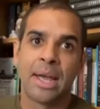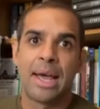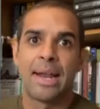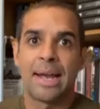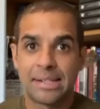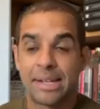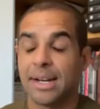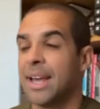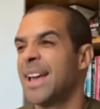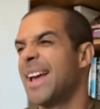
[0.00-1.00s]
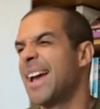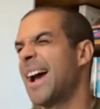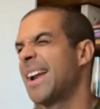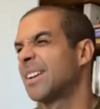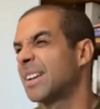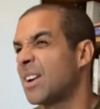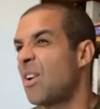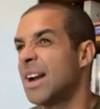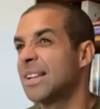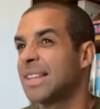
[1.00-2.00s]
They said it, and I
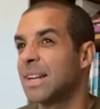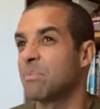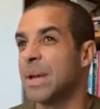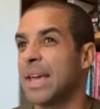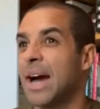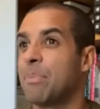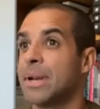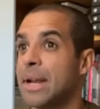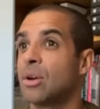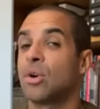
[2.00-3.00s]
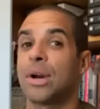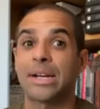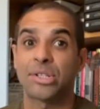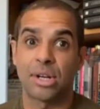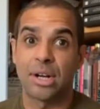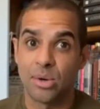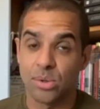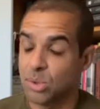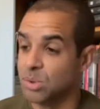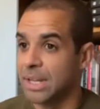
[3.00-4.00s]
kind of didn't pick it up. And then I got an action
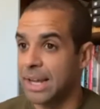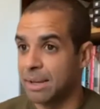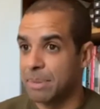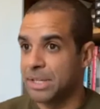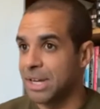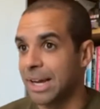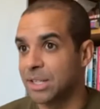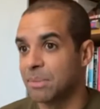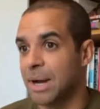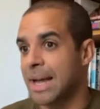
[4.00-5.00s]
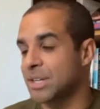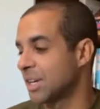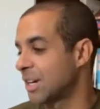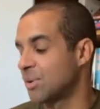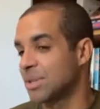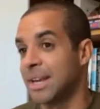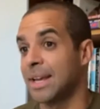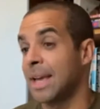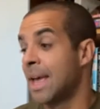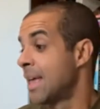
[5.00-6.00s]
coach, who's Nick. Big shout out to my action coach,
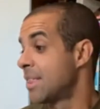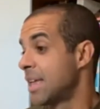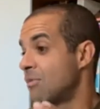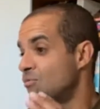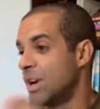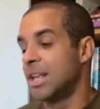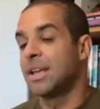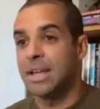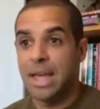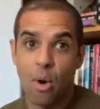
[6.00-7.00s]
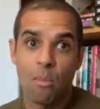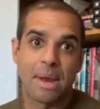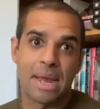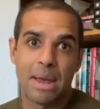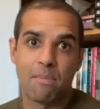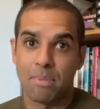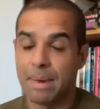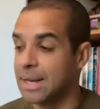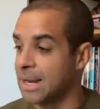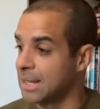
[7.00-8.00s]
Nick, that really helped me
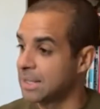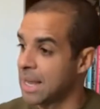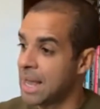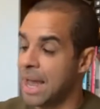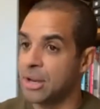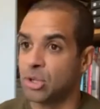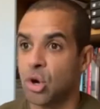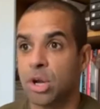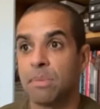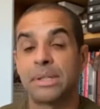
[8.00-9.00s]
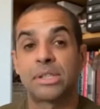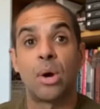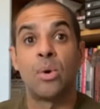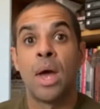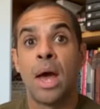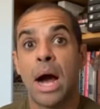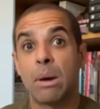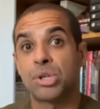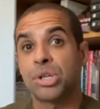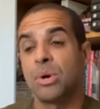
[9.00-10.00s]
implement this and the document. So I'm
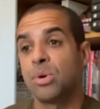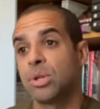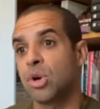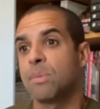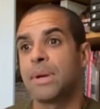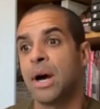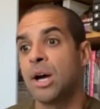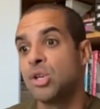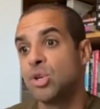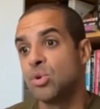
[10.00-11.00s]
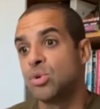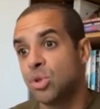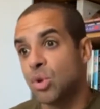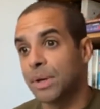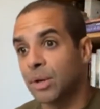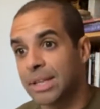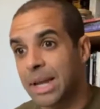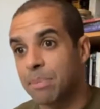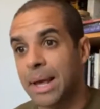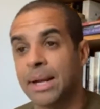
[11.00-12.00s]
going to show you the document I use to do my
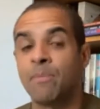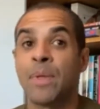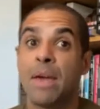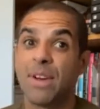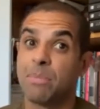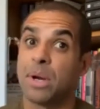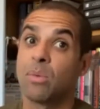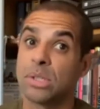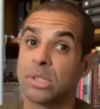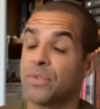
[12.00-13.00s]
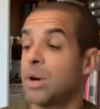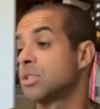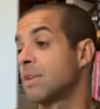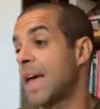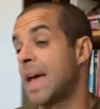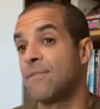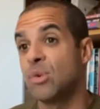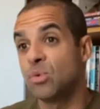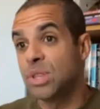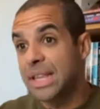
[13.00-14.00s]
90-day planning. If anybody wants a version of that, if
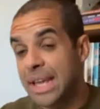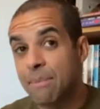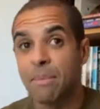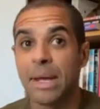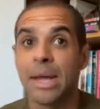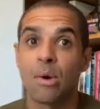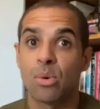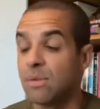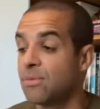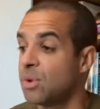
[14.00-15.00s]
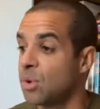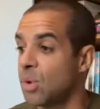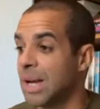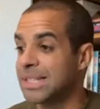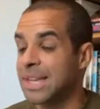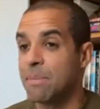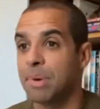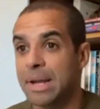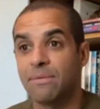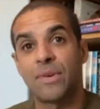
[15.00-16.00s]
you DM me, I'll give you a
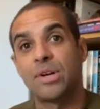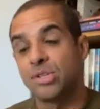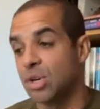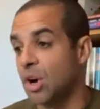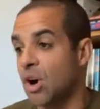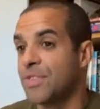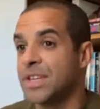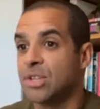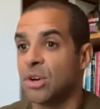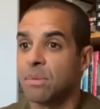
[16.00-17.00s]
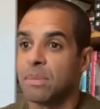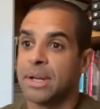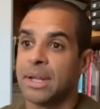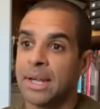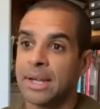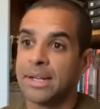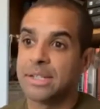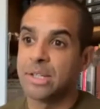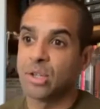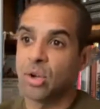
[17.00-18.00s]
template version of this document. This
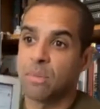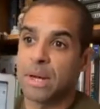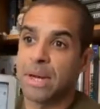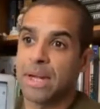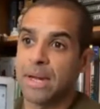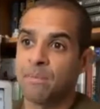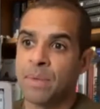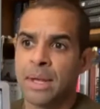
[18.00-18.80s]
is the document here.